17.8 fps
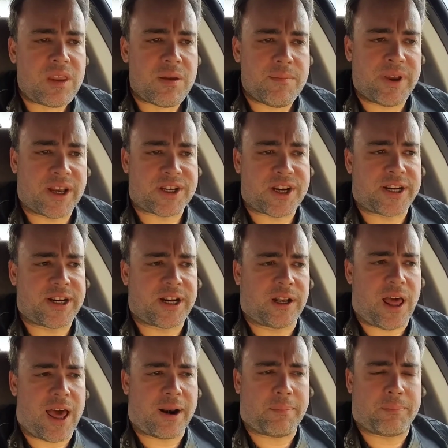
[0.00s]
because I did
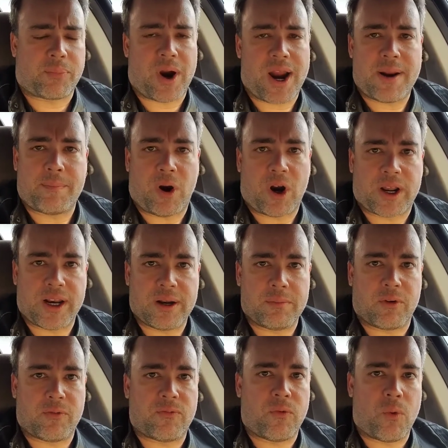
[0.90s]
a lot of brand
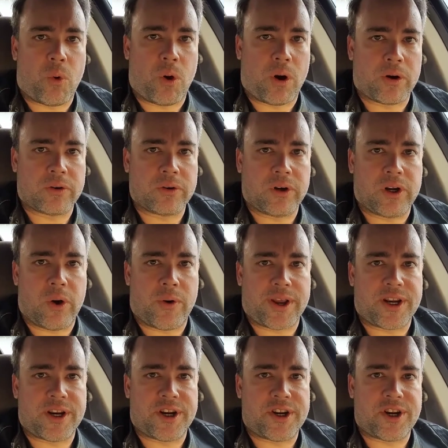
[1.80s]
marketing before
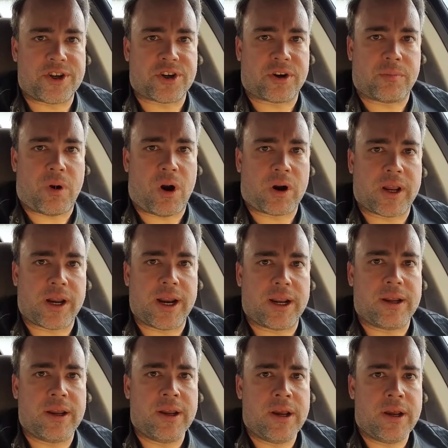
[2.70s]
going into digital
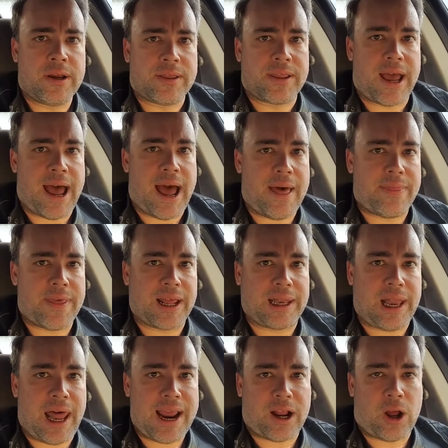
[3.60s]
marketing, that
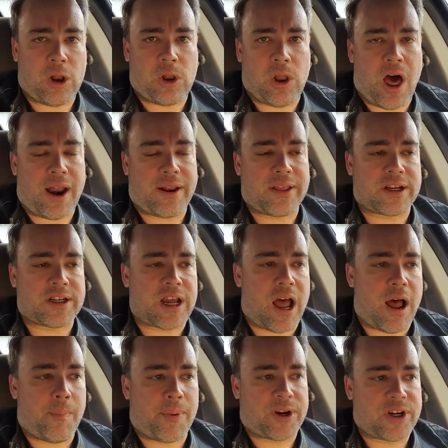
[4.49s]
they like a lot of the
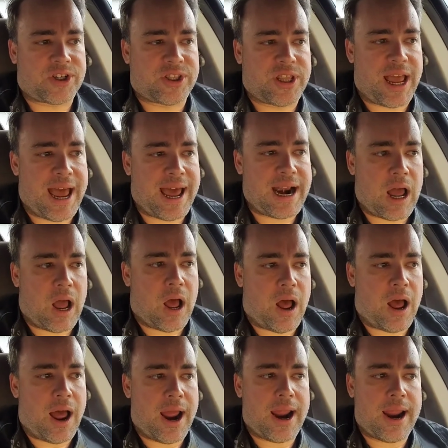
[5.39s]
topics that
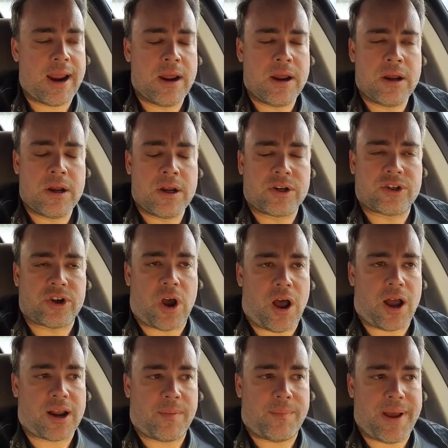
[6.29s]
I
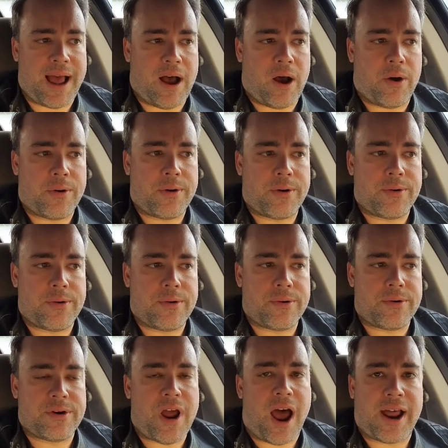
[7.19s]
talk about.
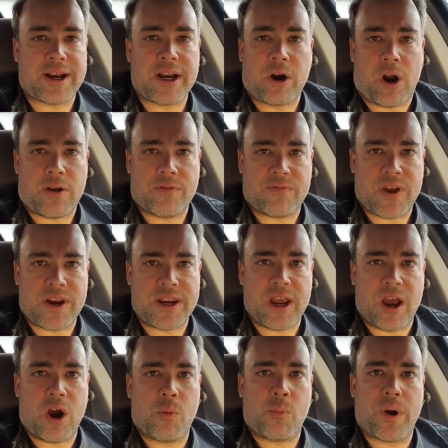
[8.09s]
Not here on
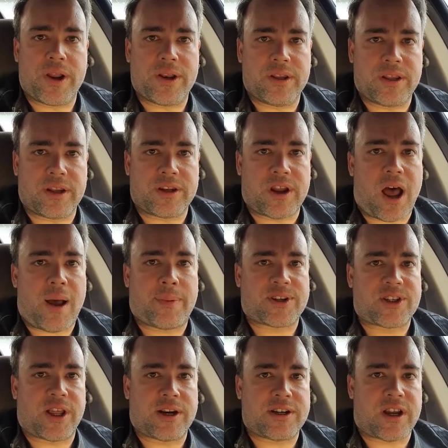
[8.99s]
video, but the
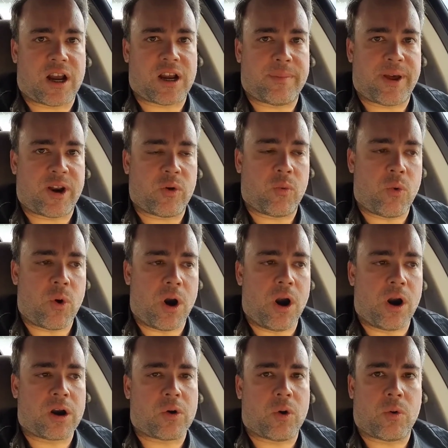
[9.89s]
topics that I talk about at
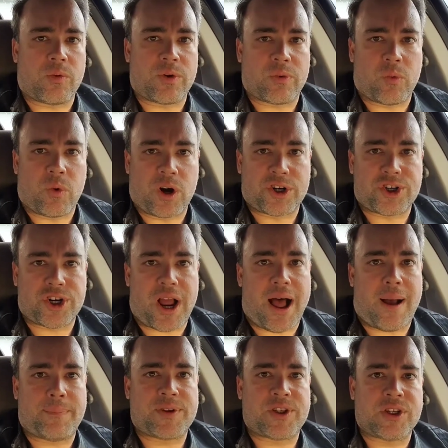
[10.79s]
work or with
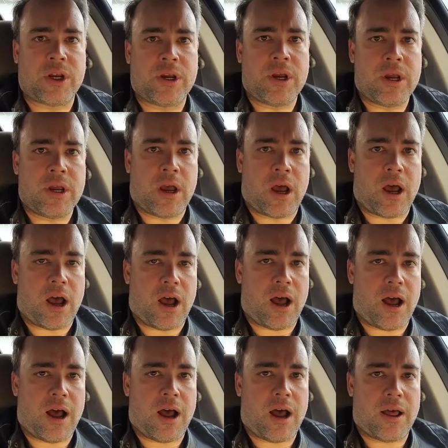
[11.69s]
workshops
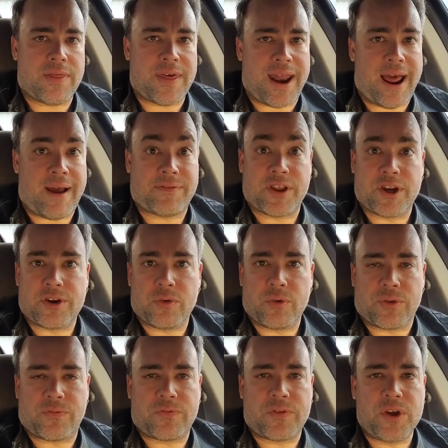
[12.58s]
that have to do
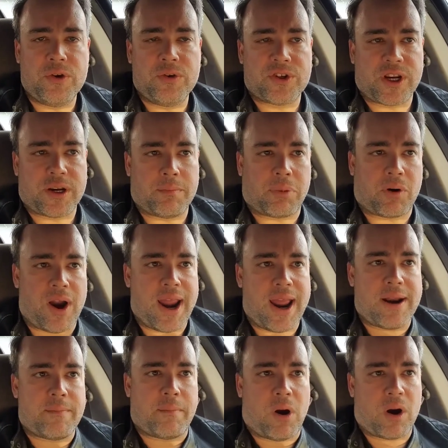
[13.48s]
with fusing
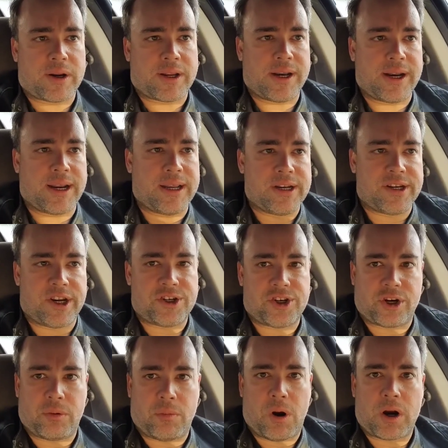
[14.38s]
brand marketing and
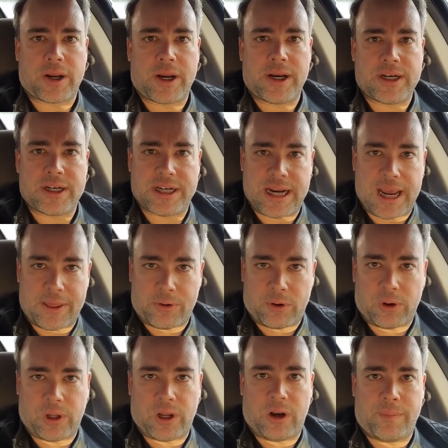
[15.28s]
digital marketing together
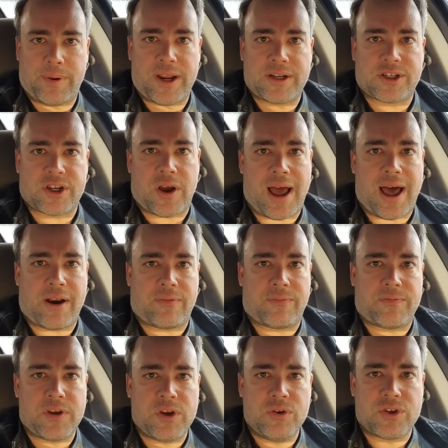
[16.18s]
a little bit. So how to
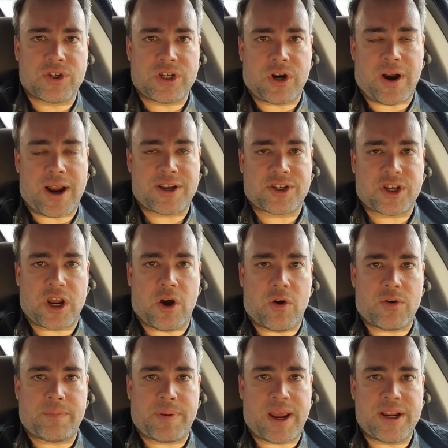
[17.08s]
fuse your
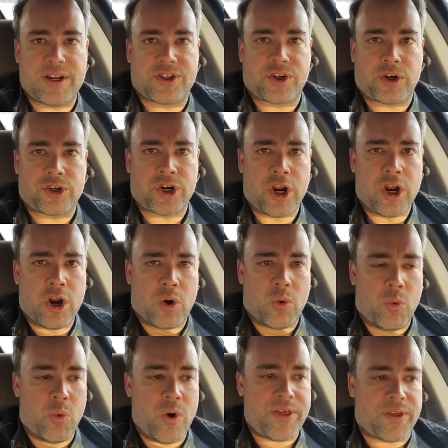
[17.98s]
SEO and paid search
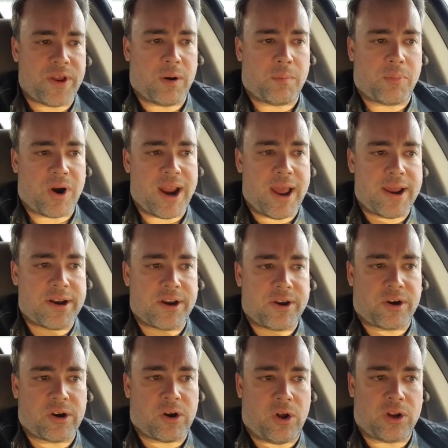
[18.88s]
with your brand
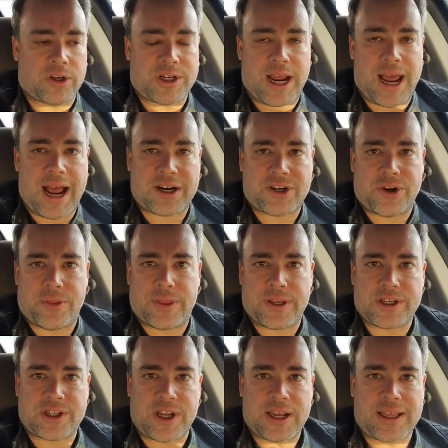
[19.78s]
and your call to action and
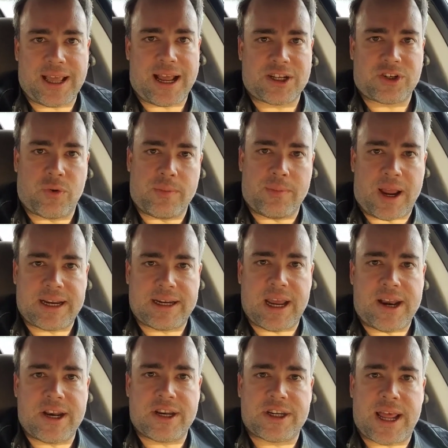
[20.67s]
things like that. So we might
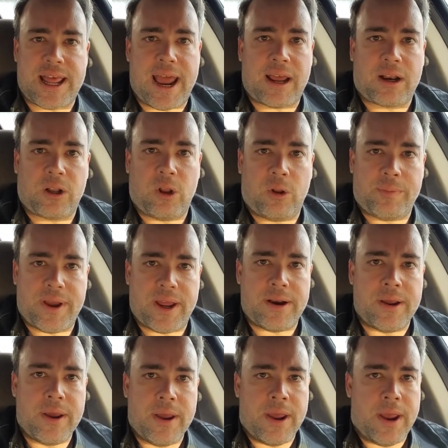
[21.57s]
get into that a little bit,